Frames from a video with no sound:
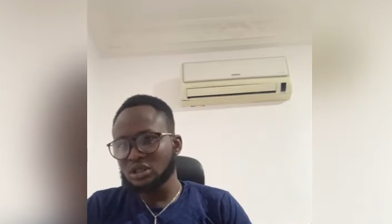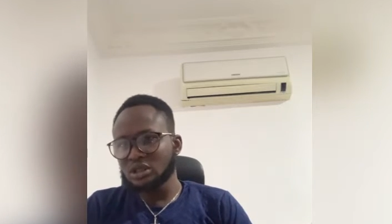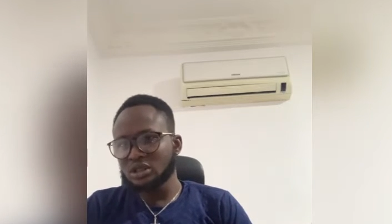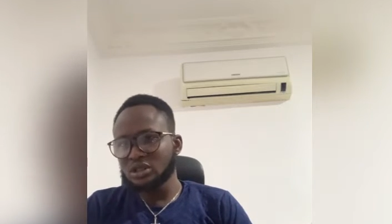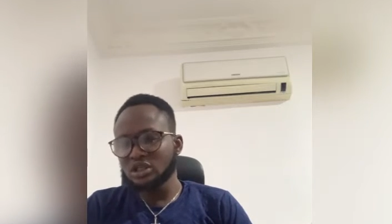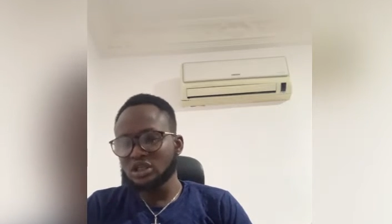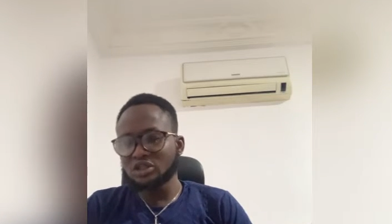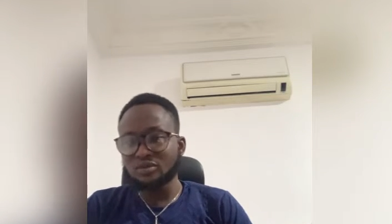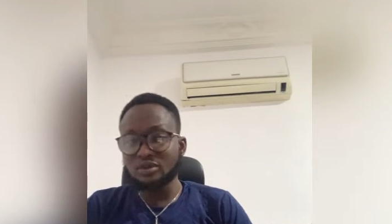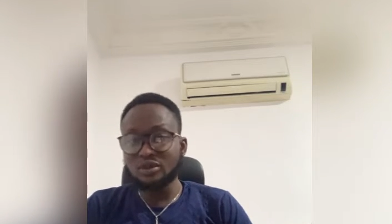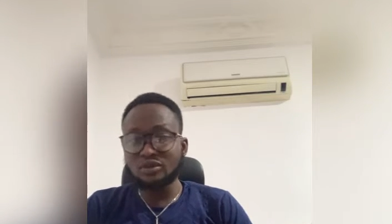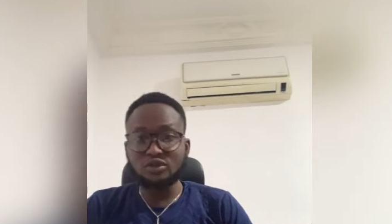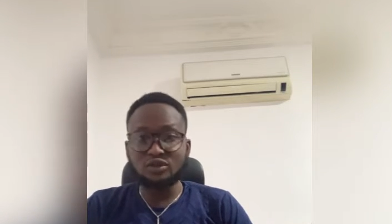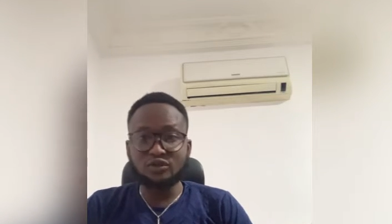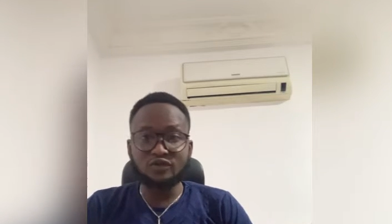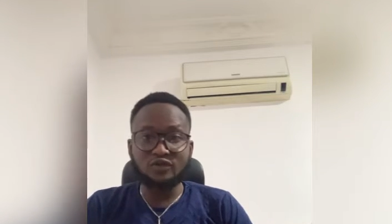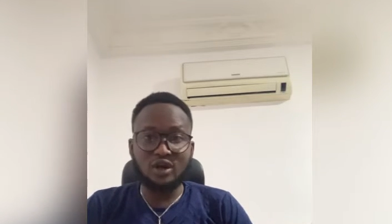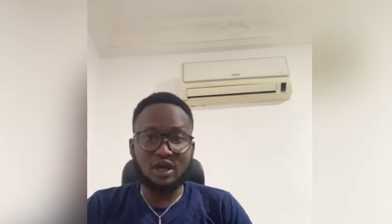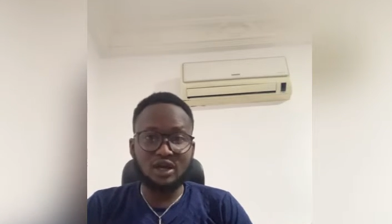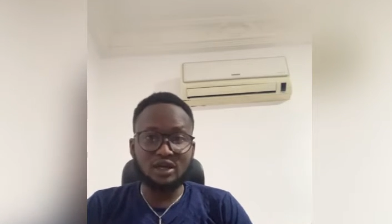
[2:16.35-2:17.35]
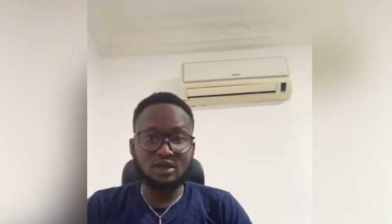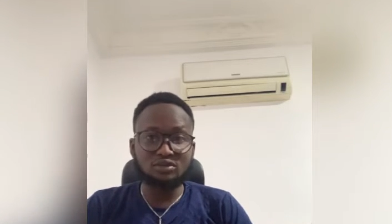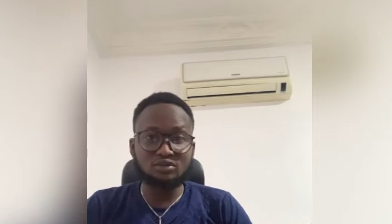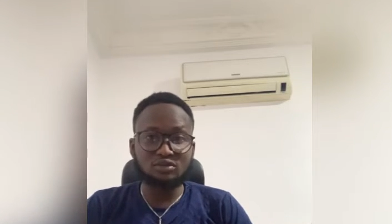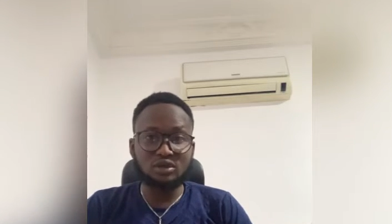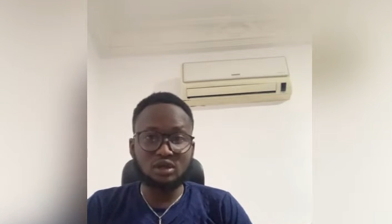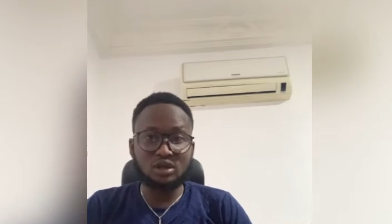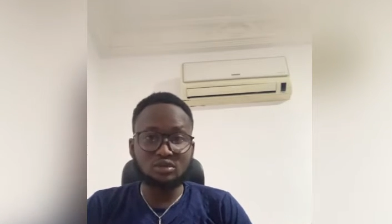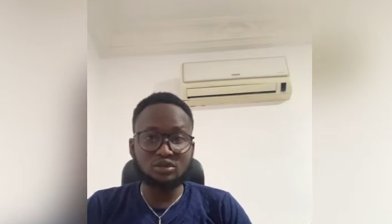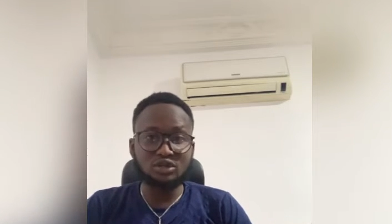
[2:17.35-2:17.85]
the experience was fine,
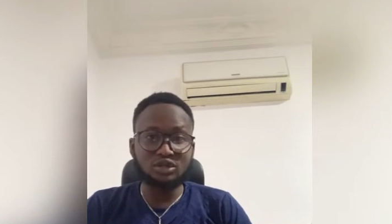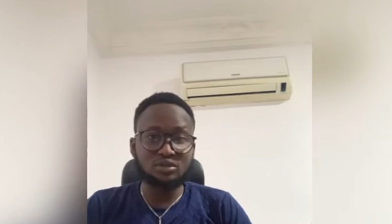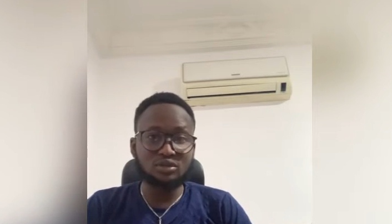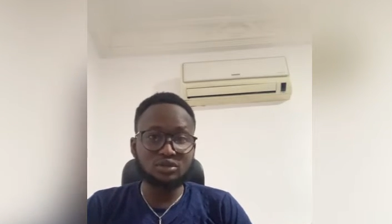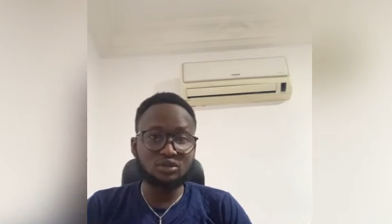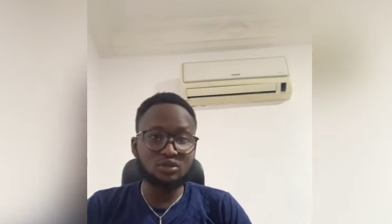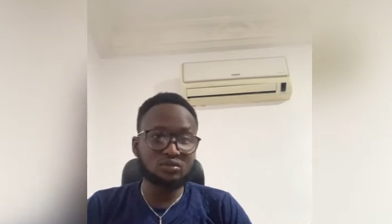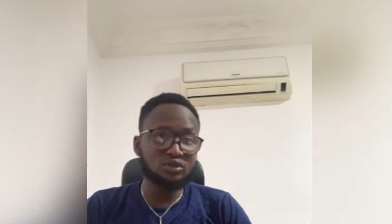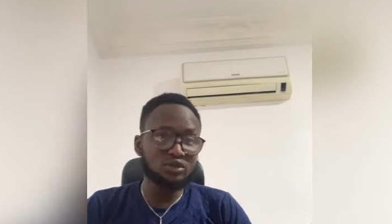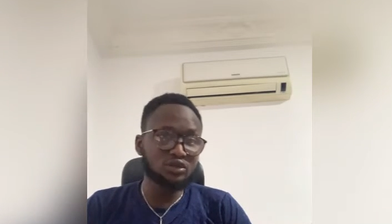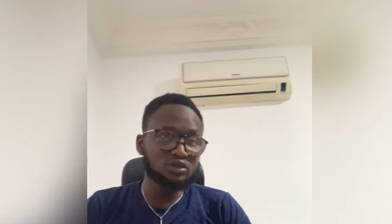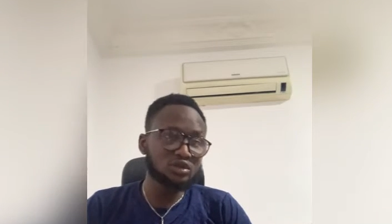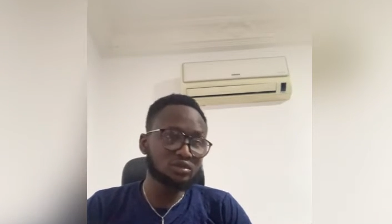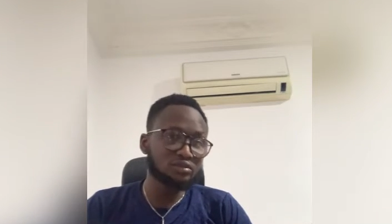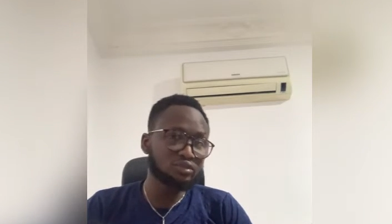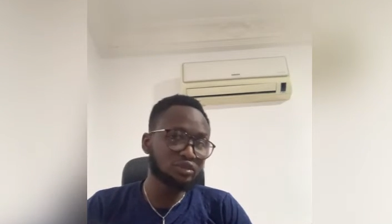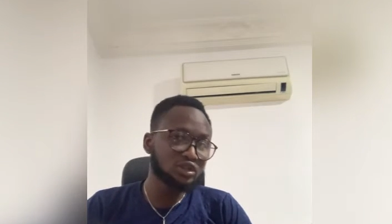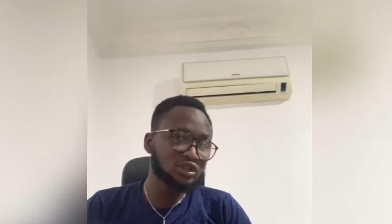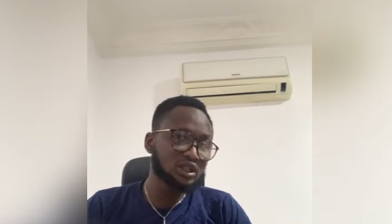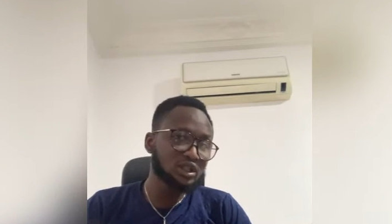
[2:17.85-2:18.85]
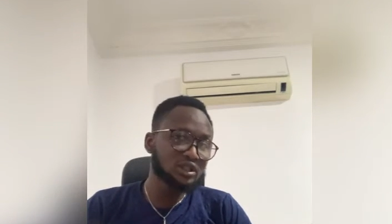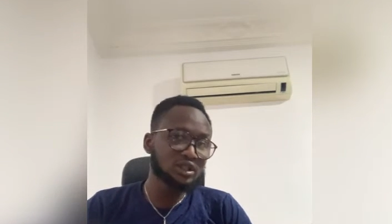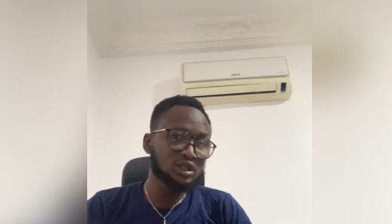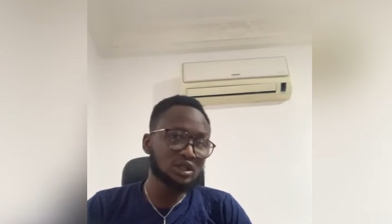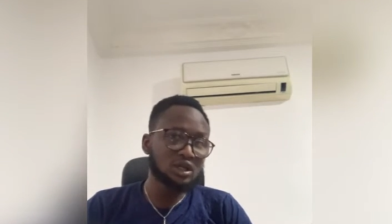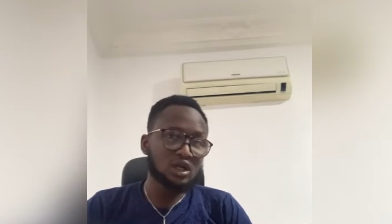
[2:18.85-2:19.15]
where I was able to build some projects